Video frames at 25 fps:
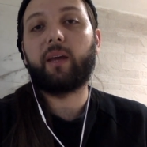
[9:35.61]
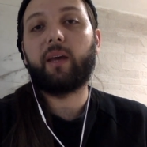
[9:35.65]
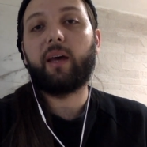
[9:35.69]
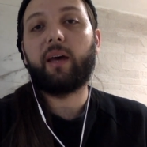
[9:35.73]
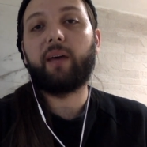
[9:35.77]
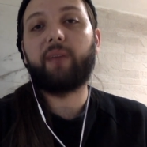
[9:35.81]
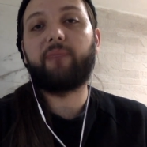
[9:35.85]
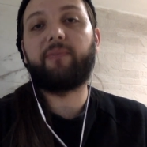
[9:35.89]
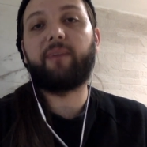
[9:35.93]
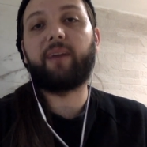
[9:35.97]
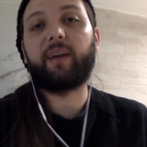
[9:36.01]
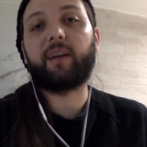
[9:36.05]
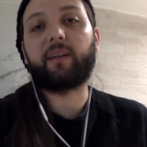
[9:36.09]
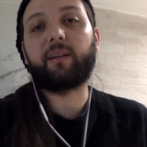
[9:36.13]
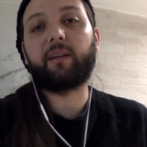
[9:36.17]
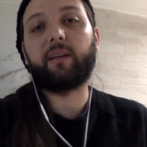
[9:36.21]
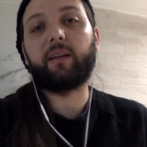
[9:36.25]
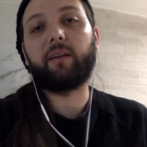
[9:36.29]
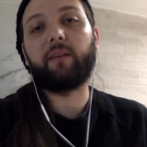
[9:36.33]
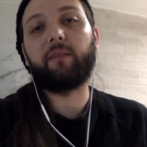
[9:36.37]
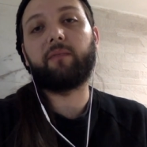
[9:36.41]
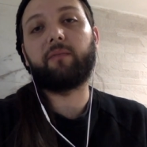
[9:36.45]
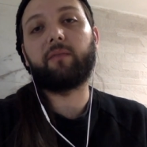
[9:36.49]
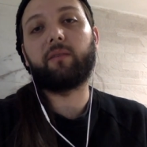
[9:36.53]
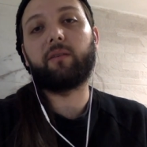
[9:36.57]

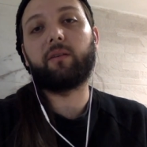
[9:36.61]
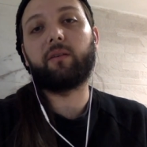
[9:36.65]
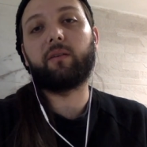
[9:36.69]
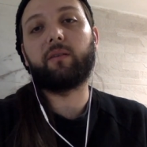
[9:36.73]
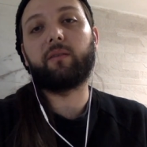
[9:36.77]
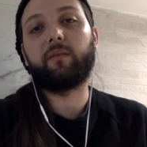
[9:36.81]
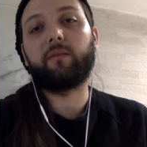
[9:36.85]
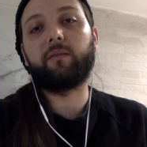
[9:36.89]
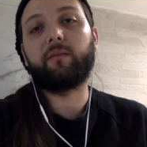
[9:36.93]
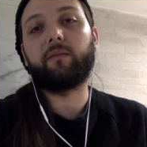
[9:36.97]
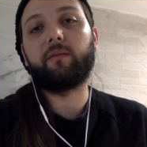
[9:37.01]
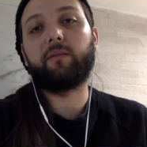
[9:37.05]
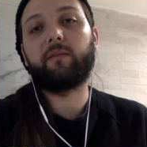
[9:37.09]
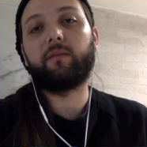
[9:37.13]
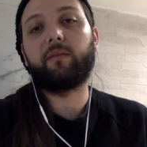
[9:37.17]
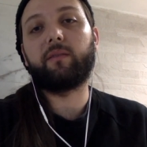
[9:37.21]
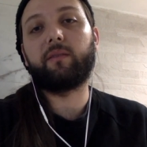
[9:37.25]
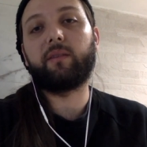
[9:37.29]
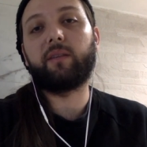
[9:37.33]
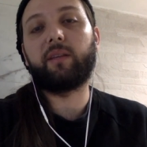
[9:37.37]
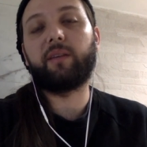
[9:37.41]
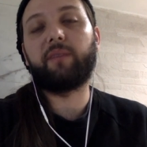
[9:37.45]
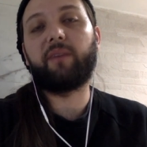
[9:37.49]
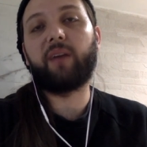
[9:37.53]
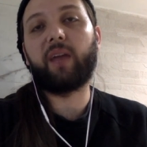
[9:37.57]
effective
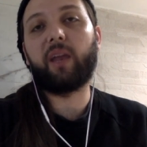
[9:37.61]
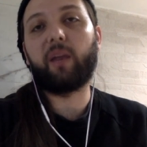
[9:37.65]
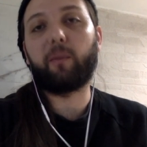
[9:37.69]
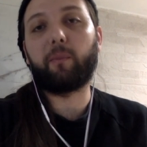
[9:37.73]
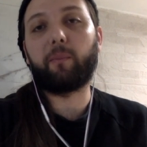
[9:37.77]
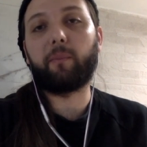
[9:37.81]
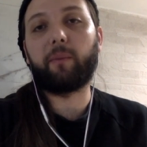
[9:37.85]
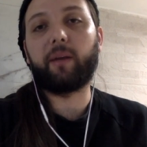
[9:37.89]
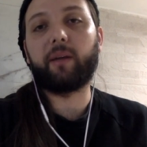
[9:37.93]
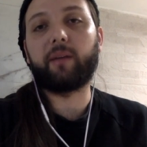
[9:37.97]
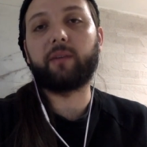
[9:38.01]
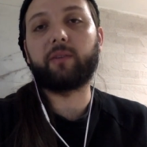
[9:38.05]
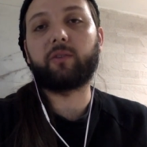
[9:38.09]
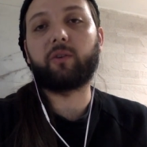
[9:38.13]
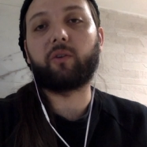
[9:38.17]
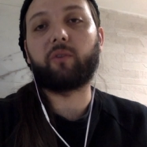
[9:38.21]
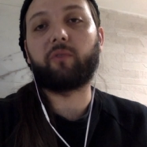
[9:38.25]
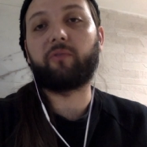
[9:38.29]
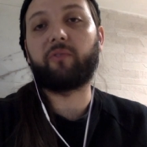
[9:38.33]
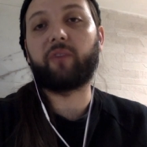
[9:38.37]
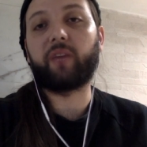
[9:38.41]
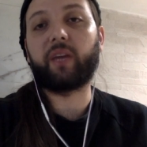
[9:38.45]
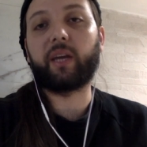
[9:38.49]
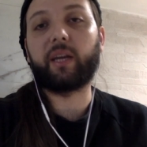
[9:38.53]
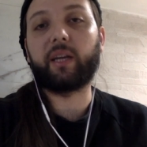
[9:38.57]
development of
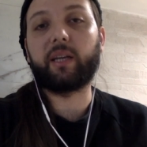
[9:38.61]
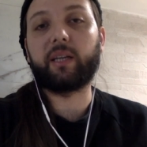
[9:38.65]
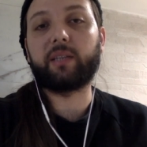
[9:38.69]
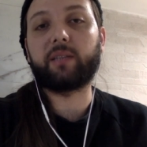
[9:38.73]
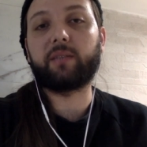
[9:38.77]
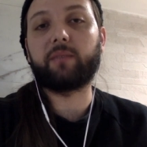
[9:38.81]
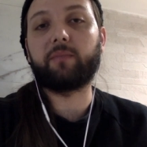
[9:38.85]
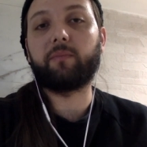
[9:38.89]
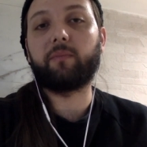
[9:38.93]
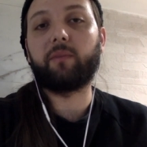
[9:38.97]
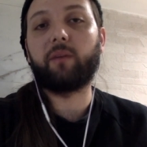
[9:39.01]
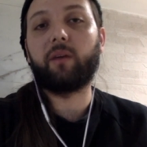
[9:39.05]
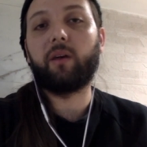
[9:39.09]
veganism.